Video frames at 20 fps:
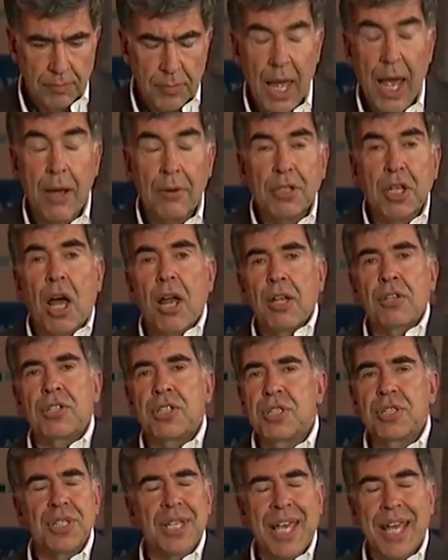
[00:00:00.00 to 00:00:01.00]
Now,
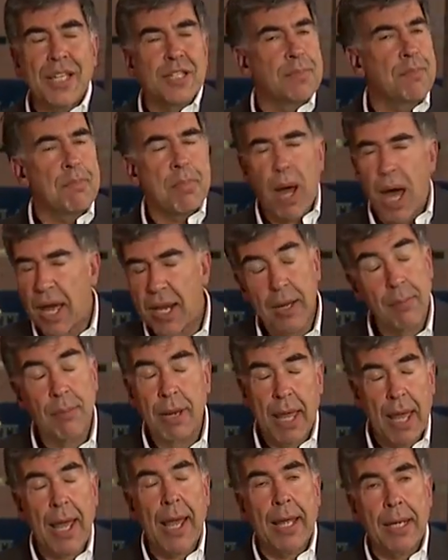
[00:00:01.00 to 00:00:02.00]
Tollison says,
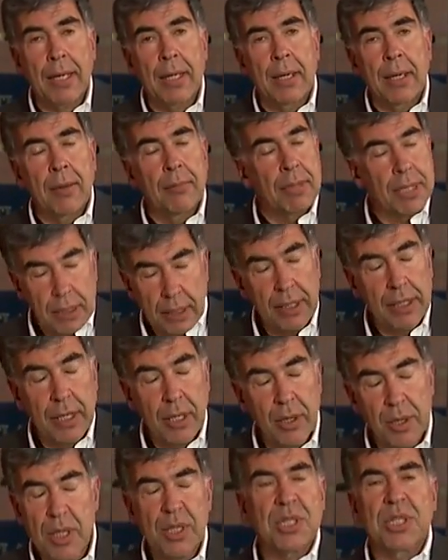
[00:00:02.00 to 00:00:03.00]
bottom line, be
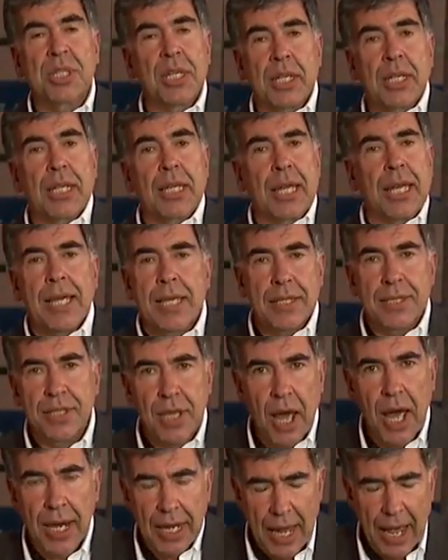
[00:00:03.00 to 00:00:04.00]
clear, the city
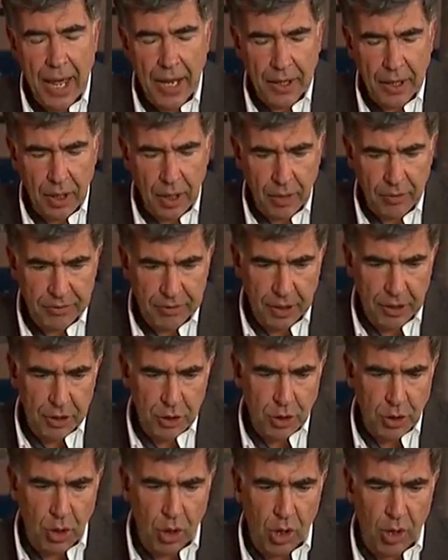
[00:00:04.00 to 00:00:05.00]
is not out of
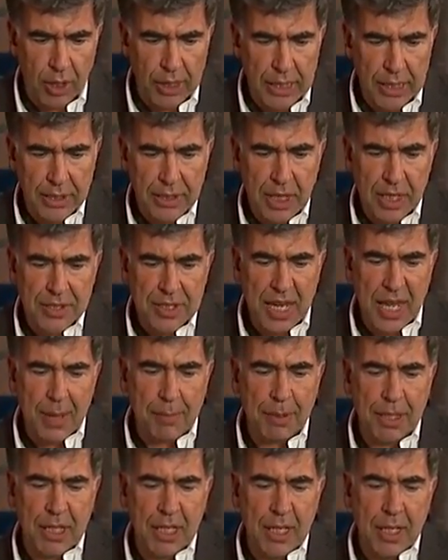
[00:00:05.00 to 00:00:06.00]
control. He says
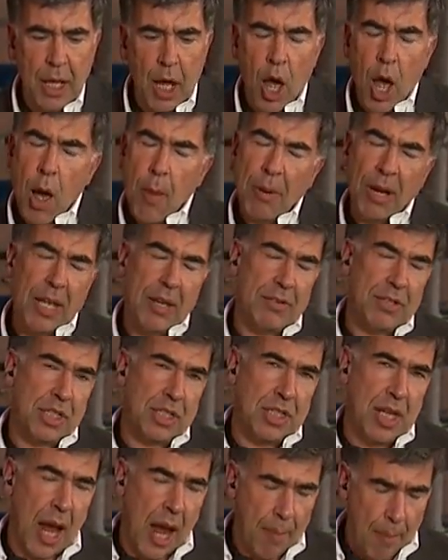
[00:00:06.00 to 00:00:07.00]
APD believes
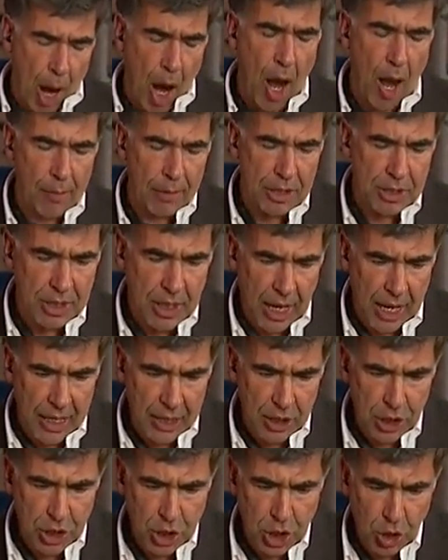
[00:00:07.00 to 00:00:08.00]
some
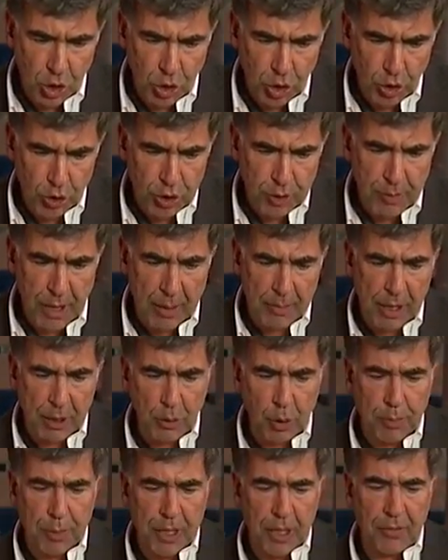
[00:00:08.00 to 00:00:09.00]
homicide shooters may
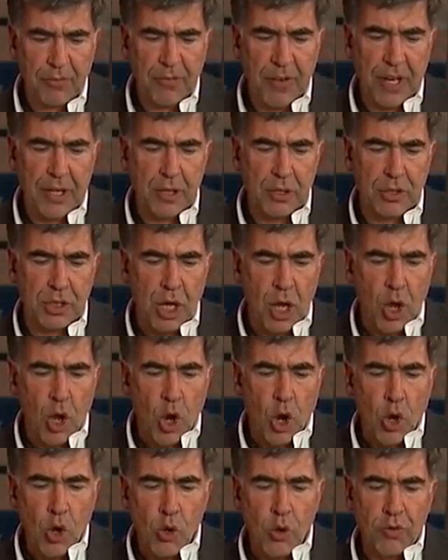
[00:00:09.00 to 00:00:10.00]
be repeat offenders
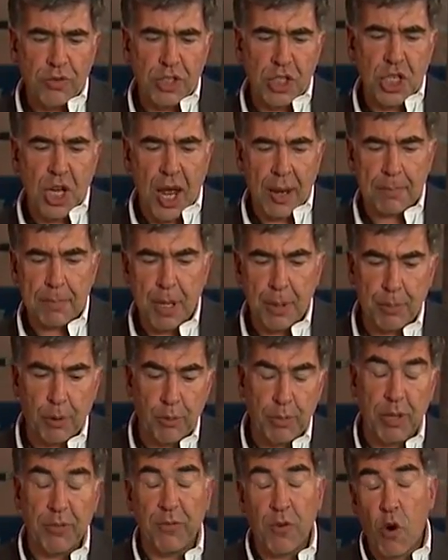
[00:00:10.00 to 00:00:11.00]
who shot
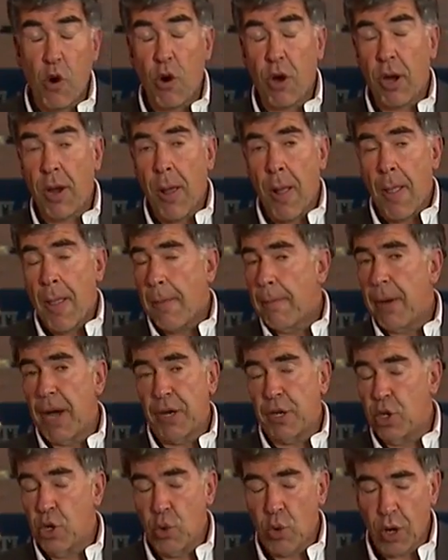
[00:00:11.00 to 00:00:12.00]
people before,
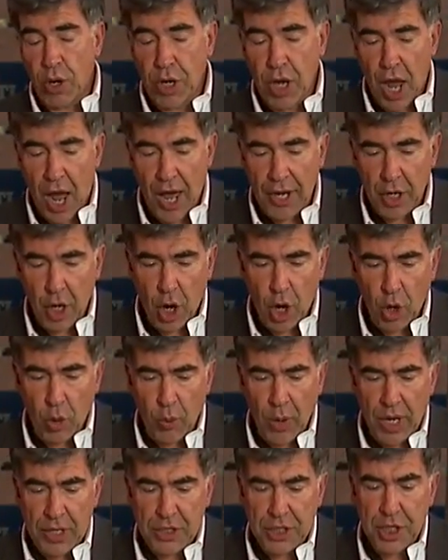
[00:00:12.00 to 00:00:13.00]
but who were not
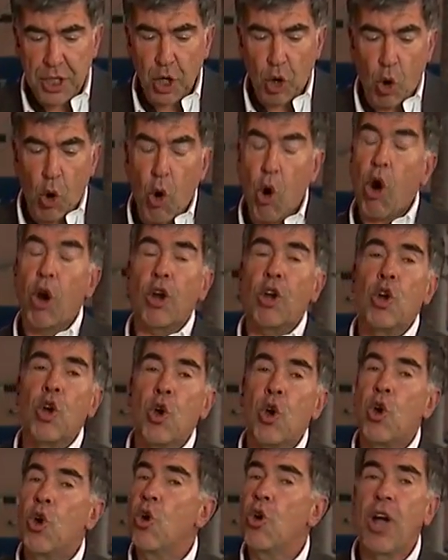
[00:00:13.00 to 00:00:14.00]
arrested or
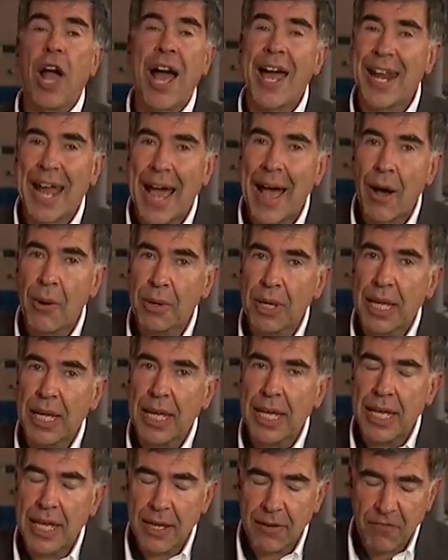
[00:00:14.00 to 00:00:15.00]
who got out
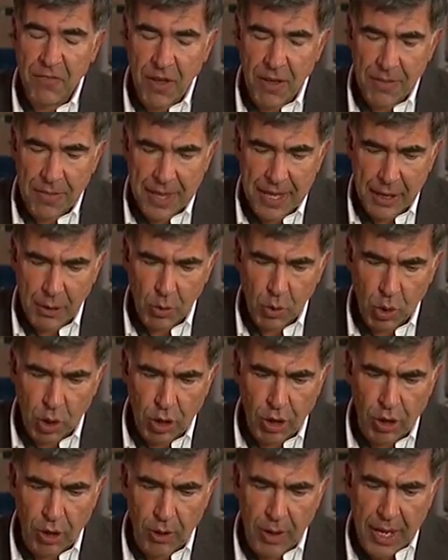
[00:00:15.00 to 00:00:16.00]
if they
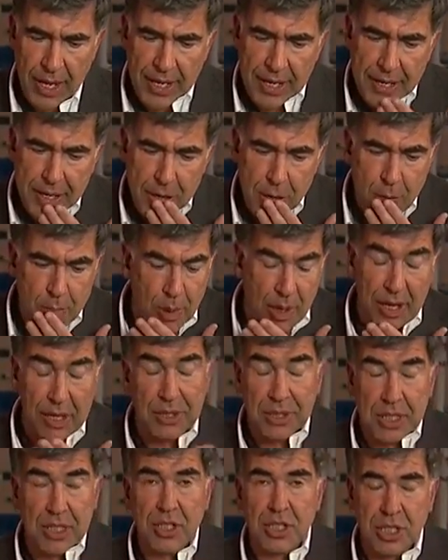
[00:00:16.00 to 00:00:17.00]
were. And a new
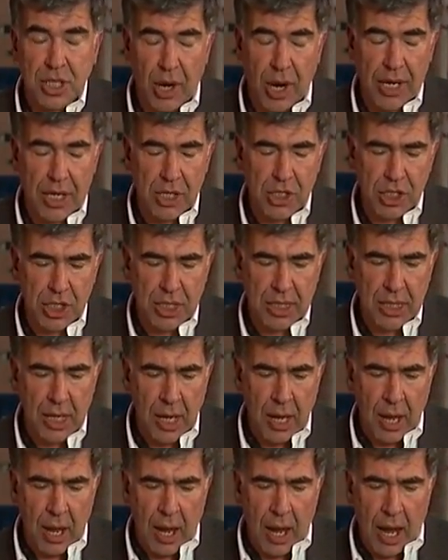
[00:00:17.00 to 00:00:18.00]
ballistic strategy
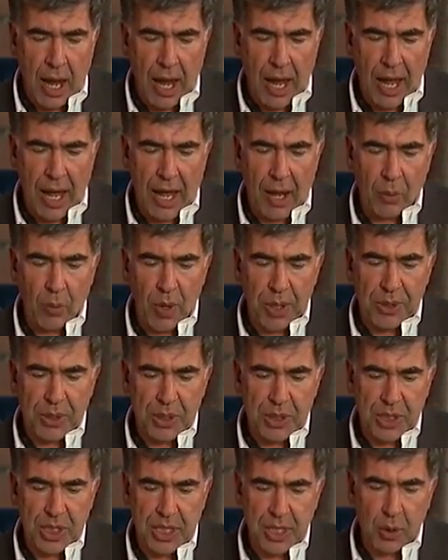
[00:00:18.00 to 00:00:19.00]
uh, with
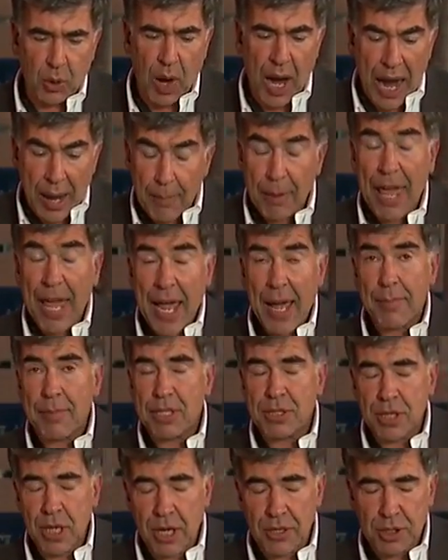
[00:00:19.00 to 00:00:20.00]
the city crime lab
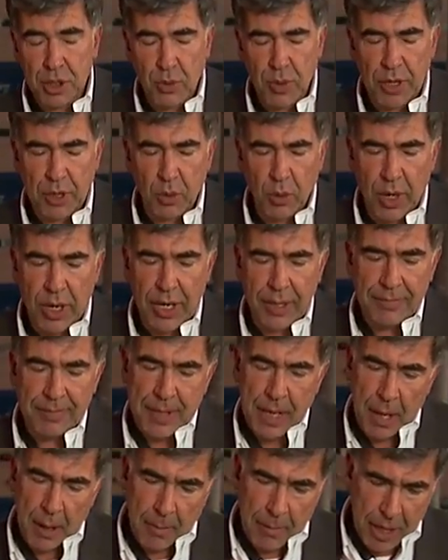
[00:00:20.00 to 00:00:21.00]
is also underway.
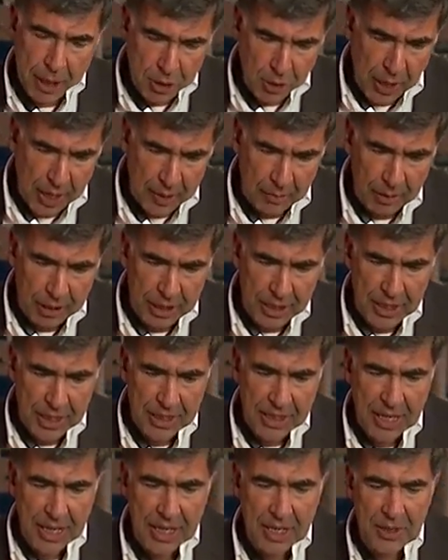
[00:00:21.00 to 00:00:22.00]
Major Adam Lee
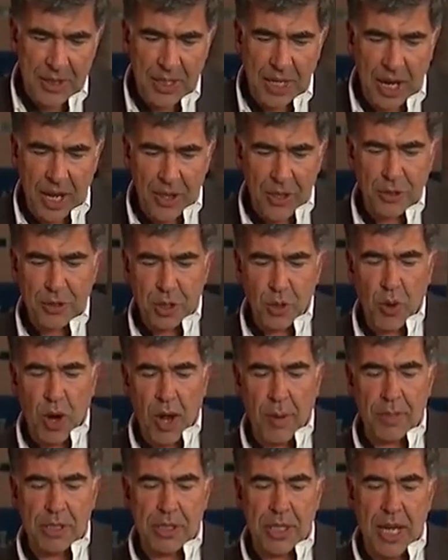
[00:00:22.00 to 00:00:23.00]
indicated the other two
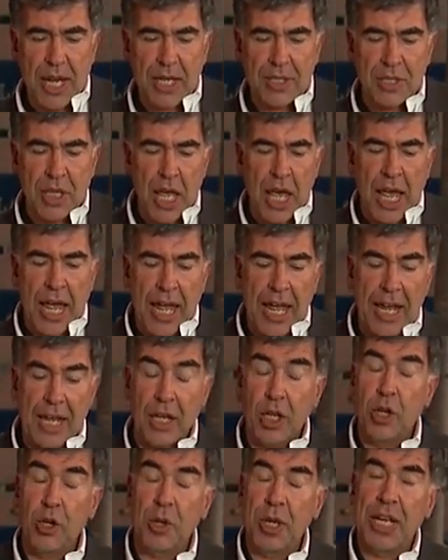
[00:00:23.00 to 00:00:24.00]
homicides,
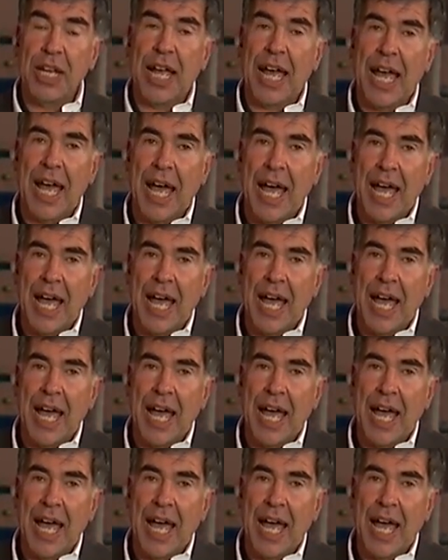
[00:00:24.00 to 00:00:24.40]
including